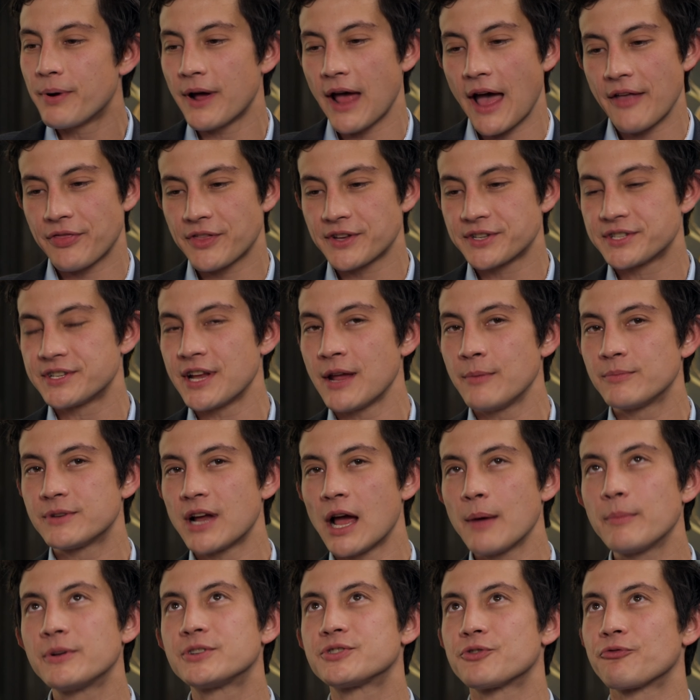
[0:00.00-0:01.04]
but at the same
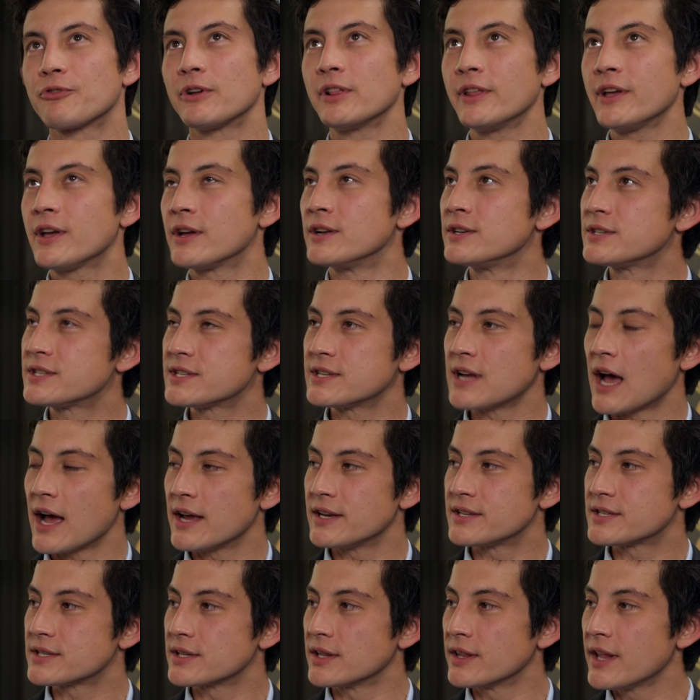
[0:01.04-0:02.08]
time, it's a really
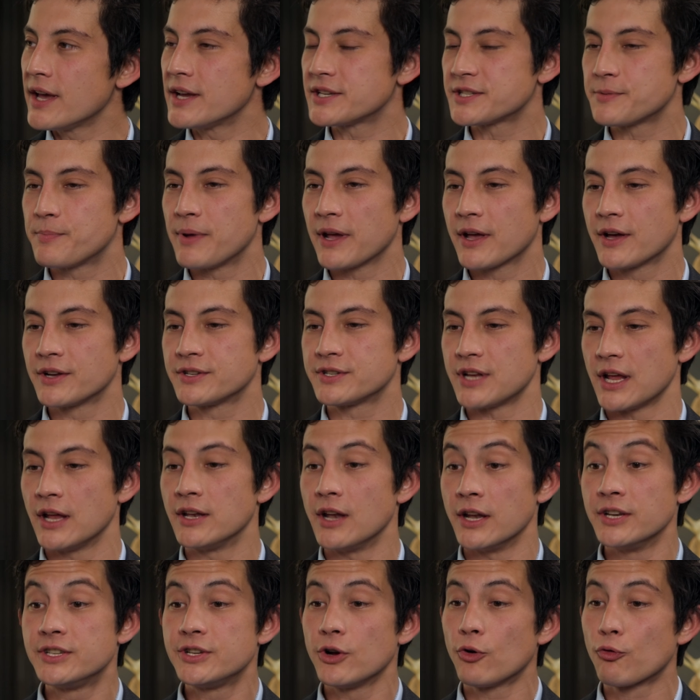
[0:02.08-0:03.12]
concise list because
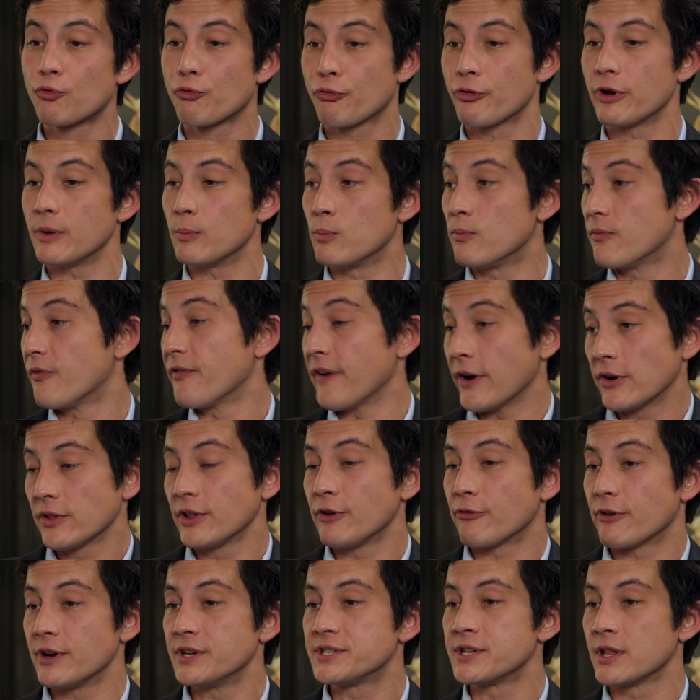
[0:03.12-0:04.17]
it, until re
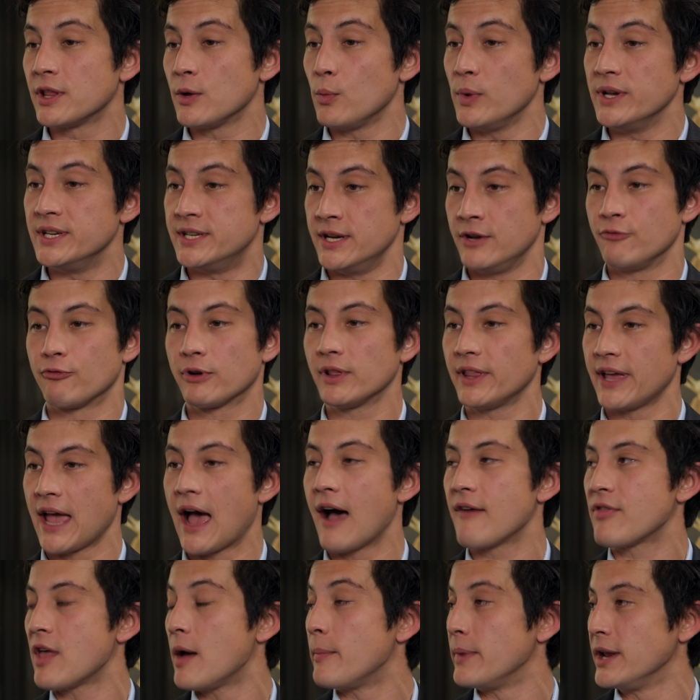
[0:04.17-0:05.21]
fairly recently, we didn't really
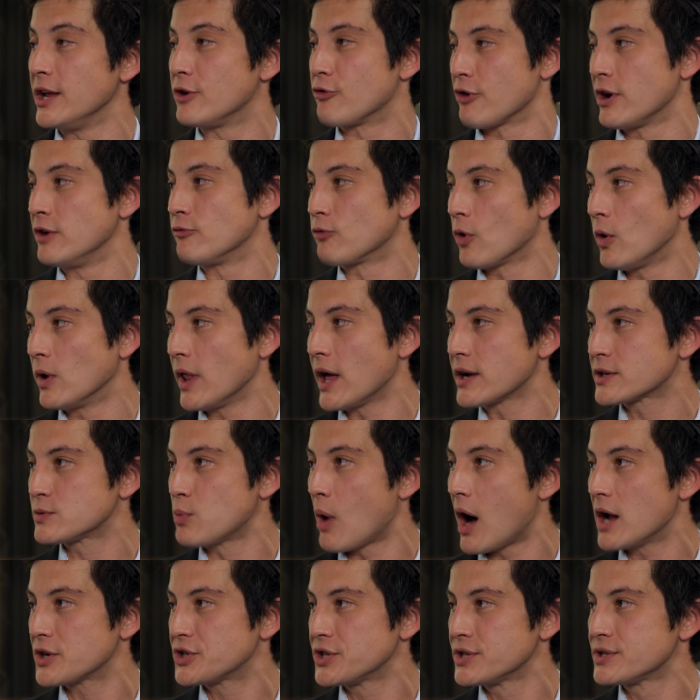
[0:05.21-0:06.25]
have that many green Rolex Valid.
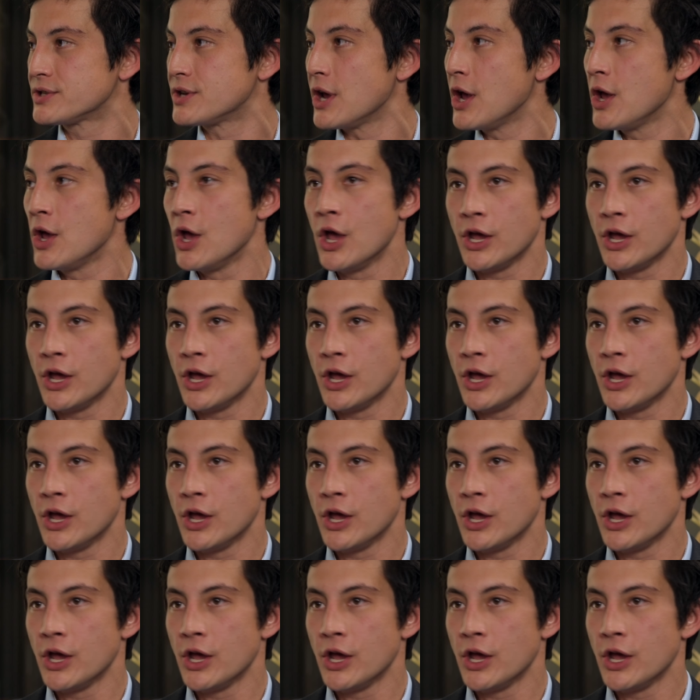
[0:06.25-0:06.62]
watches.